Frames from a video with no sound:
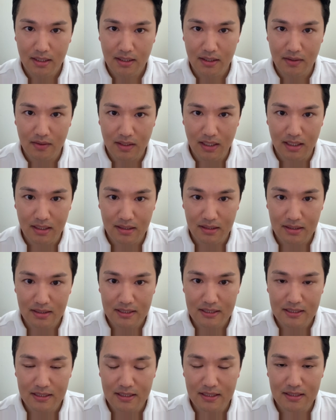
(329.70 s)
okay,
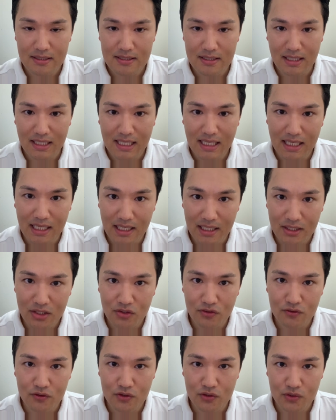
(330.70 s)
this is a kind
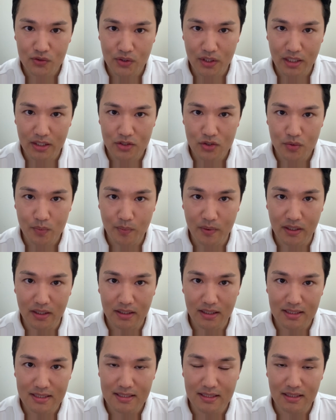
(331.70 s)
of stretch, but
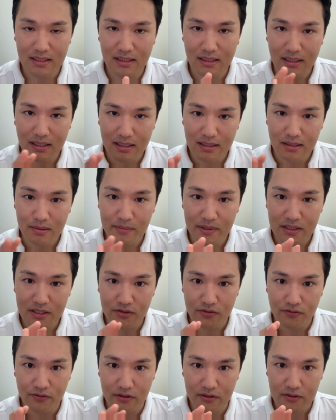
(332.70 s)
it's a little bit
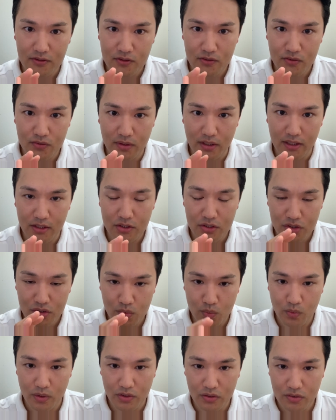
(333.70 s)
different stretch.
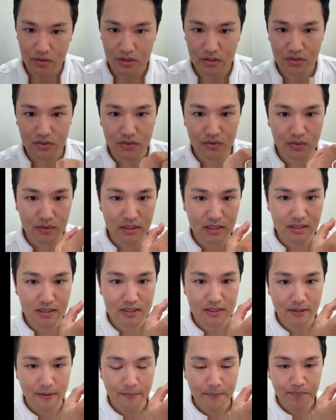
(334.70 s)
What you need to do
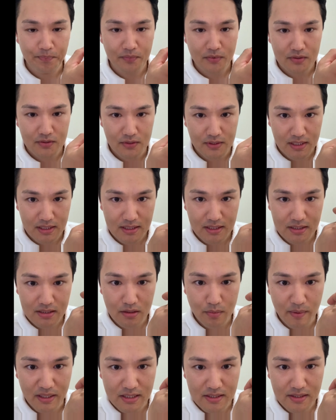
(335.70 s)
is, so this is
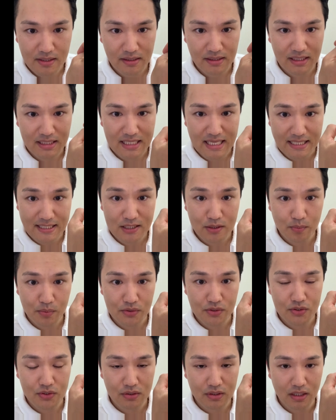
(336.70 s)
basically the test
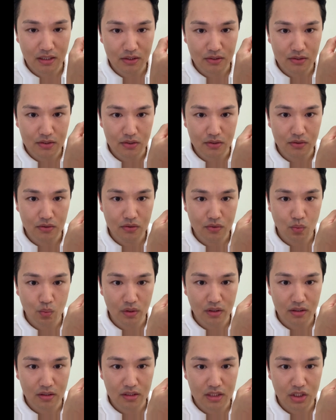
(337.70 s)
position that you do
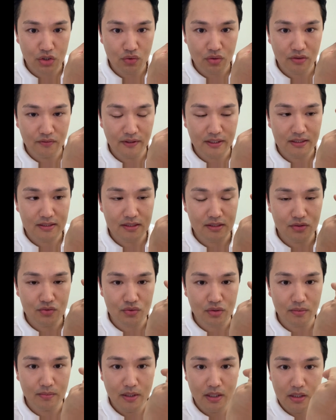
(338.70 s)
with the decoy vein
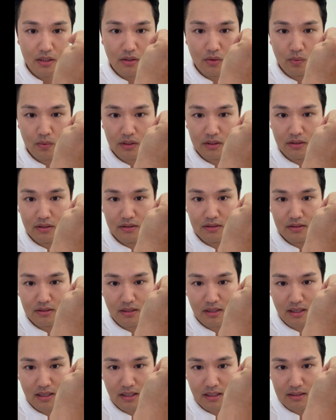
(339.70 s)
syndrome. When you do
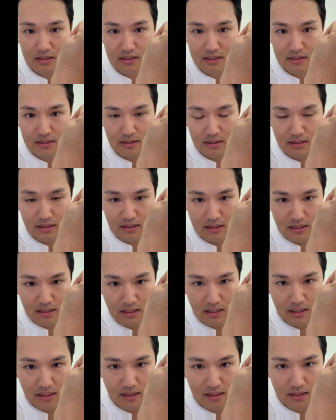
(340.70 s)
that,
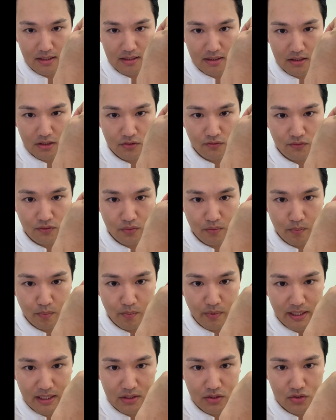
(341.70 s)
and if you
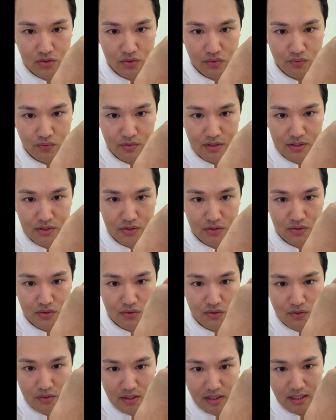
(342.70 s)
bend your wrist
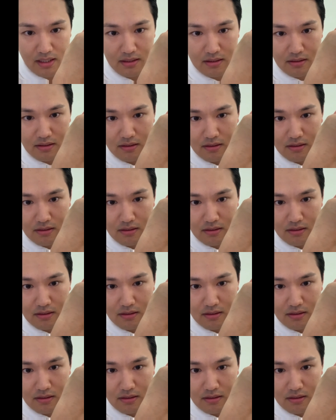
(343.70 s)
to that